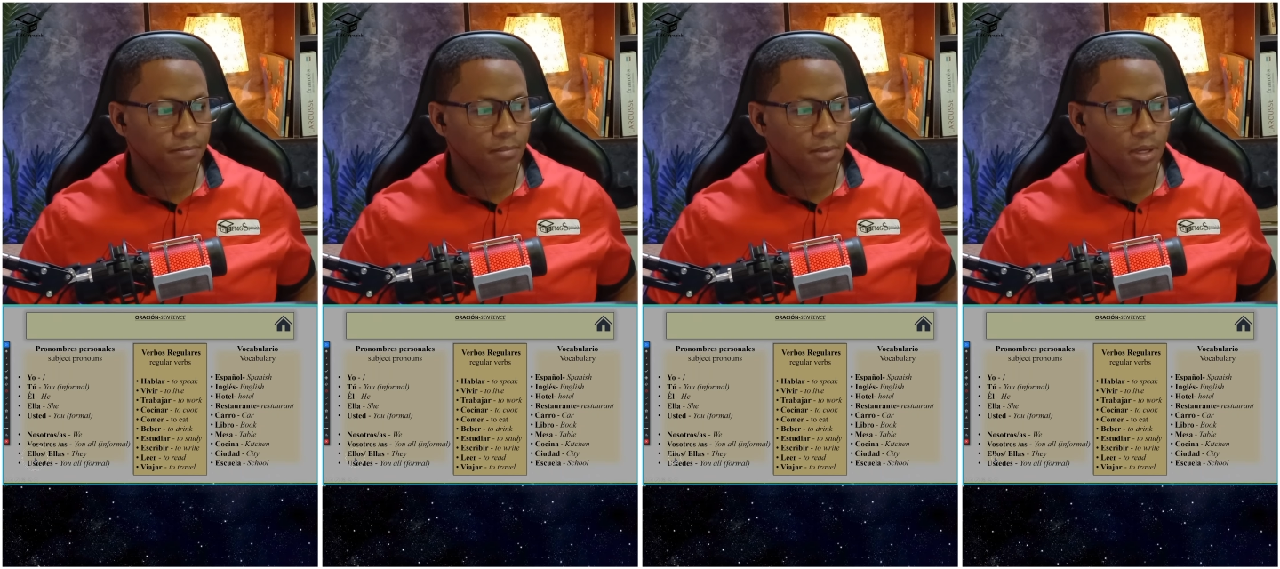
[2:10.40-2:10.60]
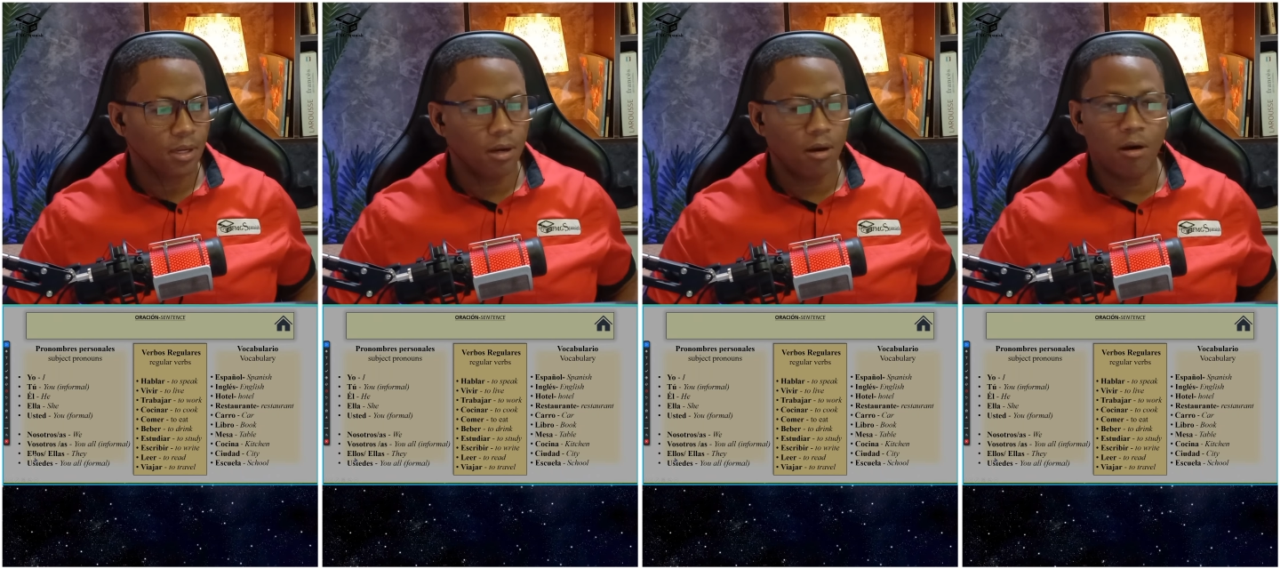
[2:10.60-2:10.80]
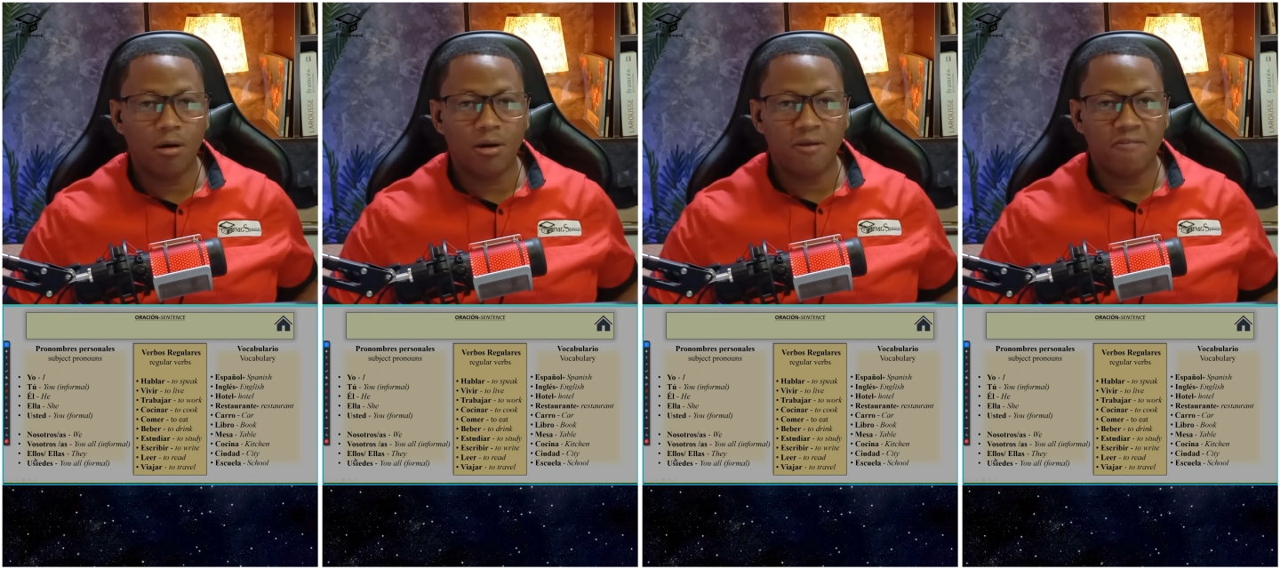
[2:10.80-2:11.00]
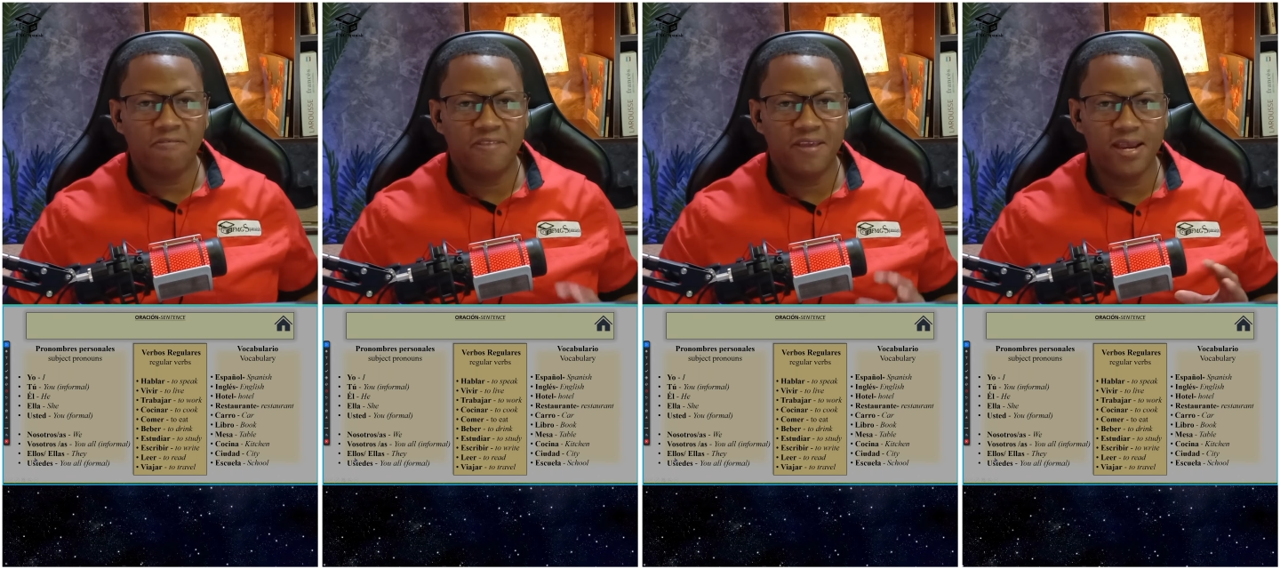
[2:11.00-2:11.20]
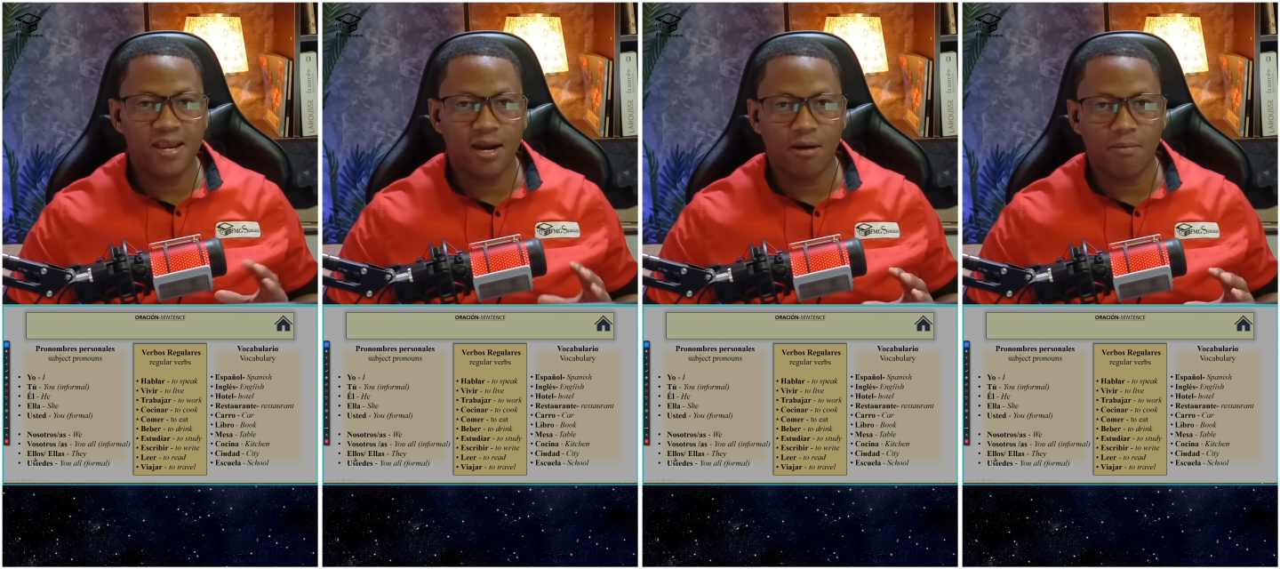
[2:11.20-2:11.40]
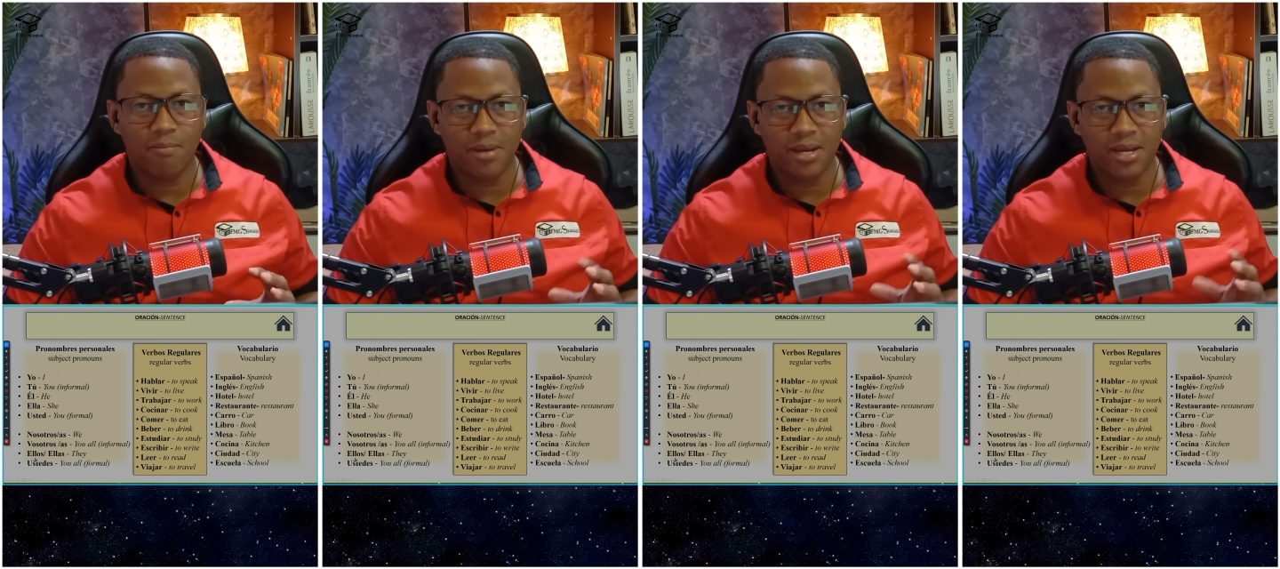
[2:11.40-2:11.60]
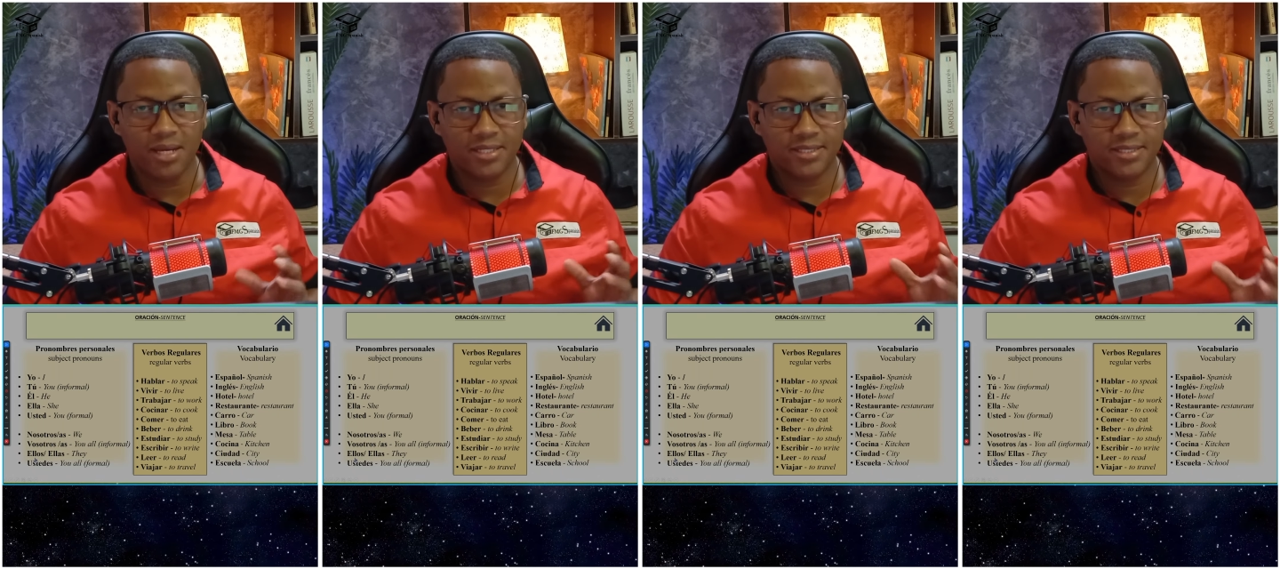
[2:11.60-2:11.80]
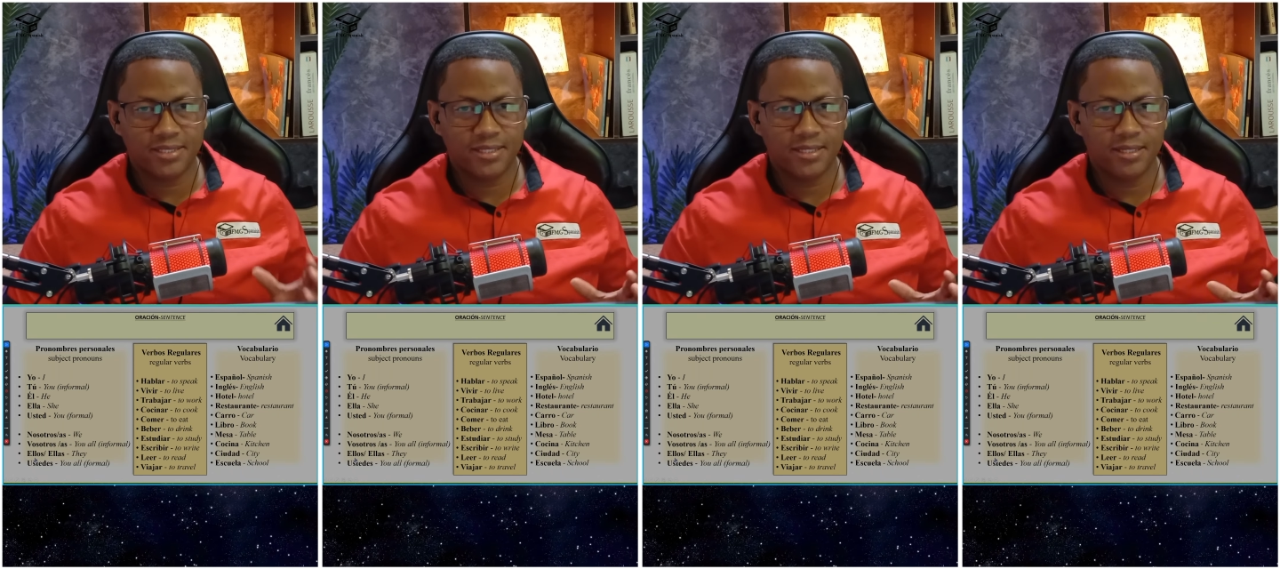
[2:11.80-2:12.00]
or if they are
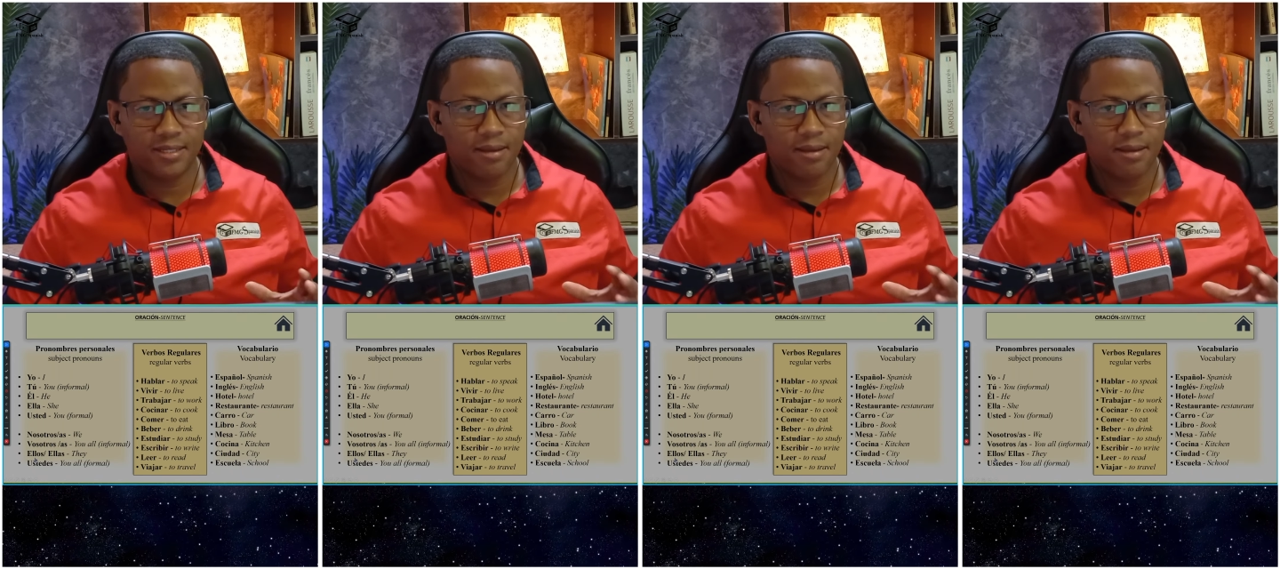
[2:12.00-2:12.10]
mixed,